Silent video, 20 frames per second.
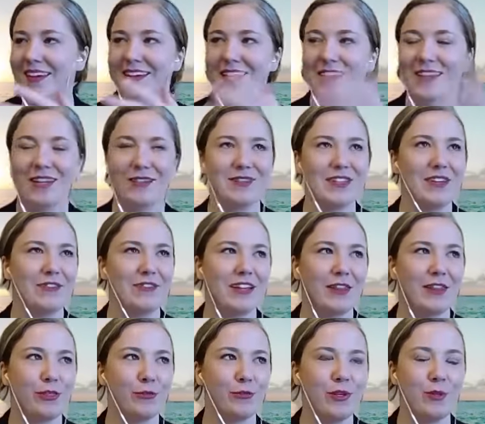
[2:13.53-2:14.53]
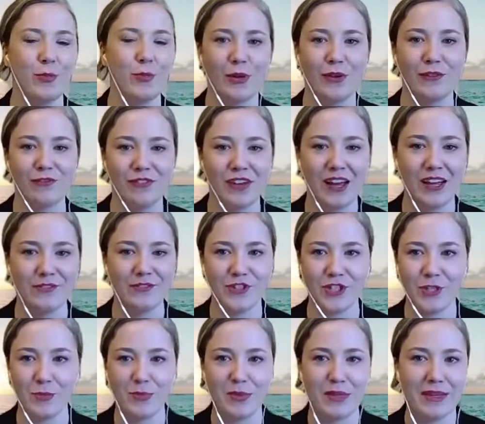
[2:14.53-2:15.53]
You have to have a 3.5
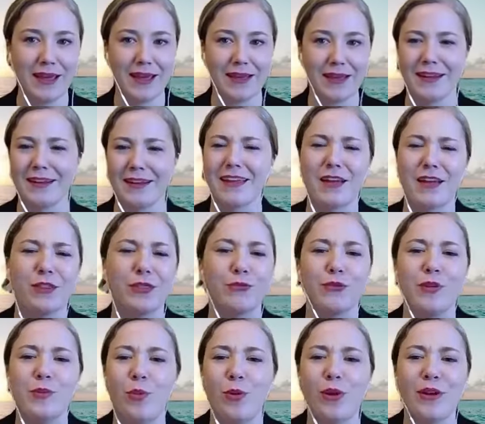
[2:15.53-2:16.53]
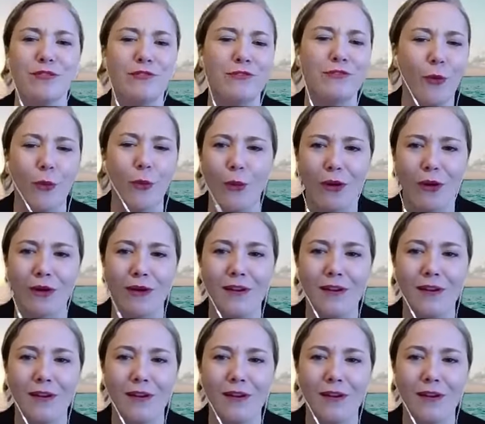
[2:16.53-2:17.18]
GPA, and I had a 3.4,